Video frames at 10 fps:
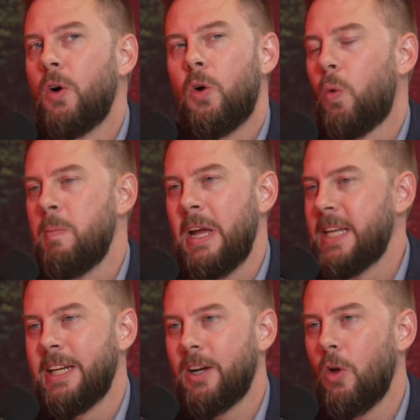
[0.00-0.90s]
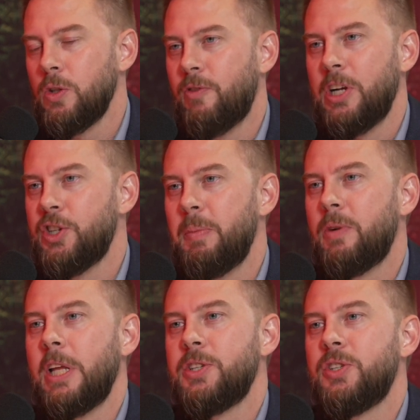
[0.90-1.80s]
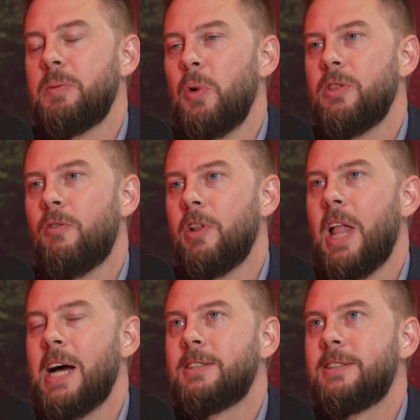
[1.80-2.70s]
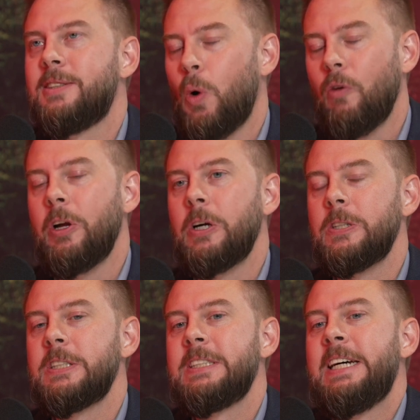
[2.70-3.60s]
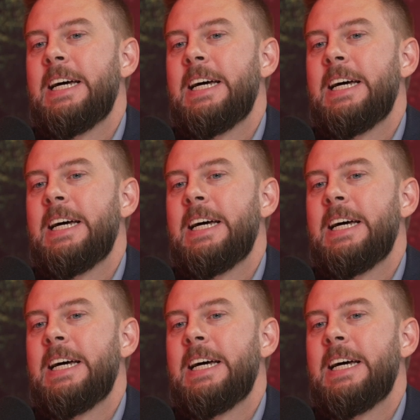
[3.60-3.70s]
we maintained a close friendship and relationship with over the last 12 years.